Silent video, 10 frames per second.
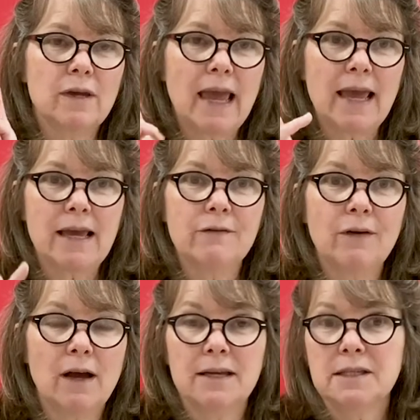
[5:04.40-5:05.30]
gave
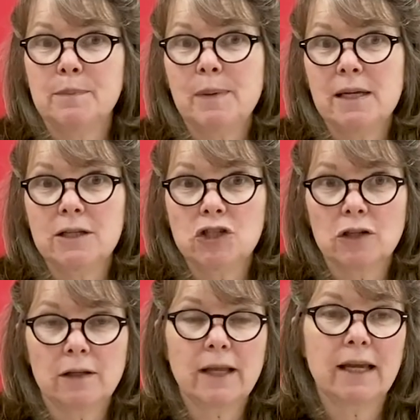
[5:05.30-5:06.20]
a speech,
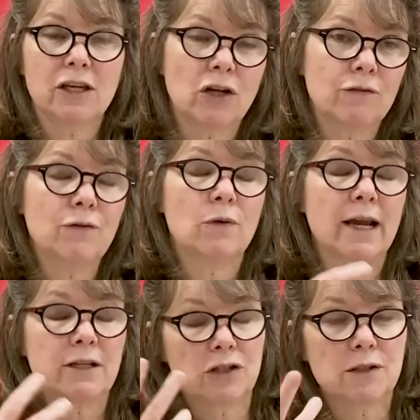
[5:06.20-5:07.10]
like,
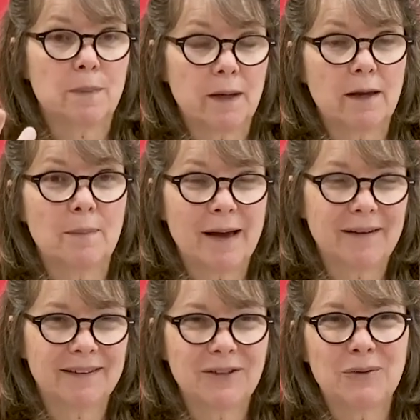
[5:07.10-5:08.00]
4-H is big
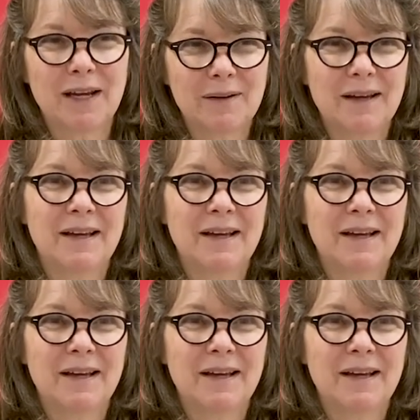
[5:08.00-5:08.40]
about doing